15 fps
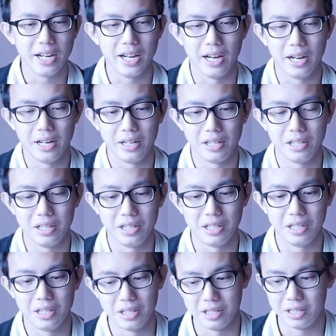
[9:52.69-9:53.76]
and
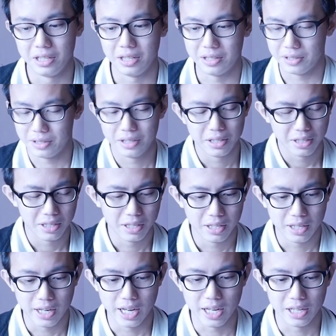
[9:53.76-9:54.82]
he
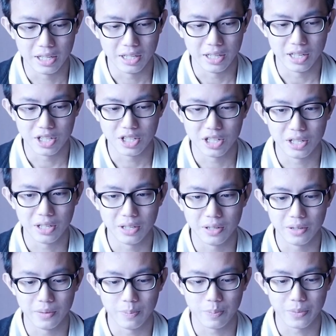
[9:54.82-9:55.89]

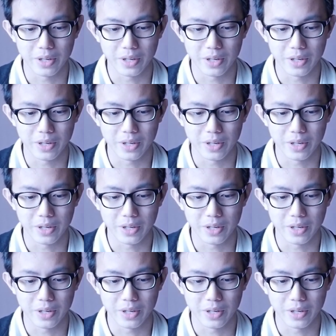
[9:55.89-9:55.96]
actually